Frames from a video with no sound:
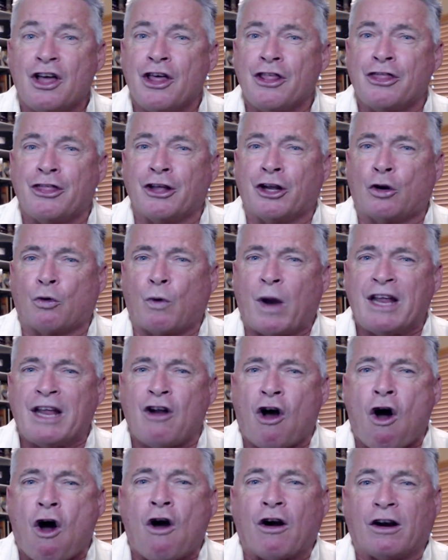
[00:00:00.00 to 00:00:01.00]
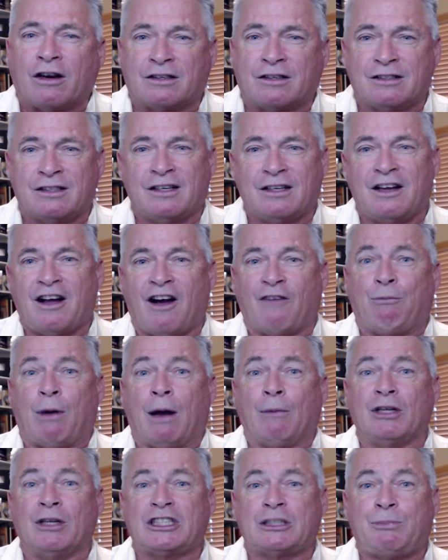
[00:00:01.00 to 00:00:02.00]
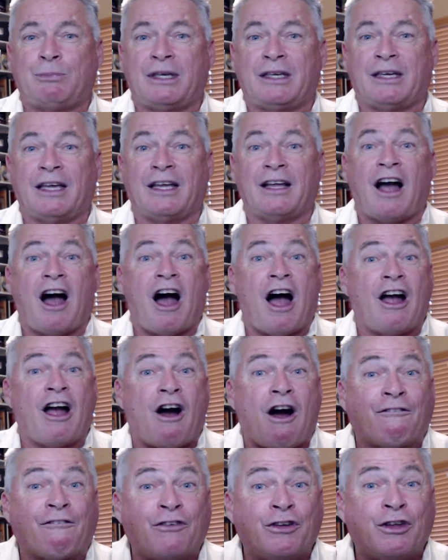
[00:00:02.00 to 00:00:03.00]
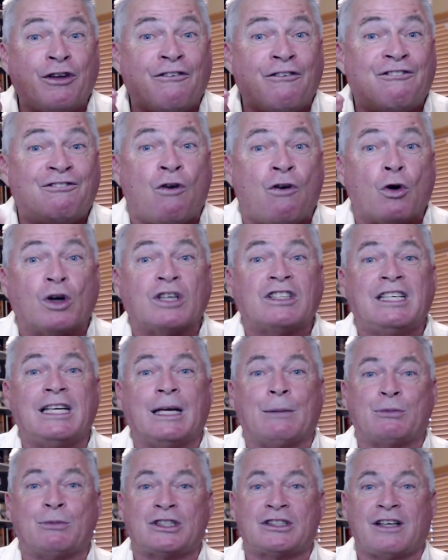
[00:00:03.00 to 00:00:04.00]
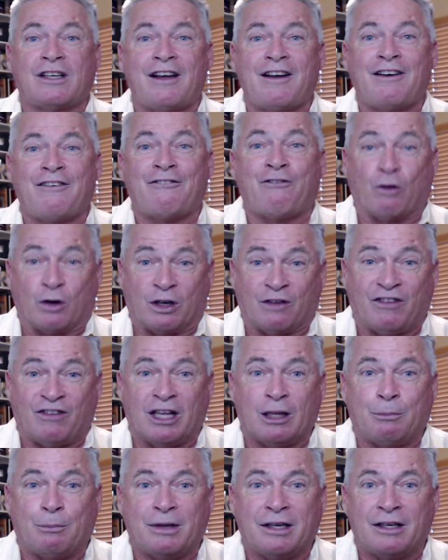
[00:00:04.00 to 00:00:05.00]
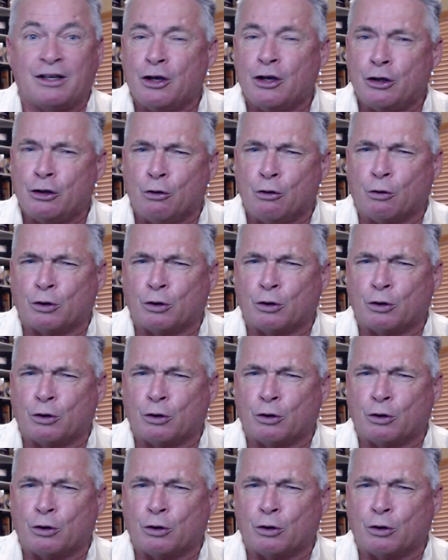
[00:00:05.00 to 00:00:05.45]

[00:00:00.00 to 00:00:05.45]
the great art of public speaking, I offer you 4 tips for developing your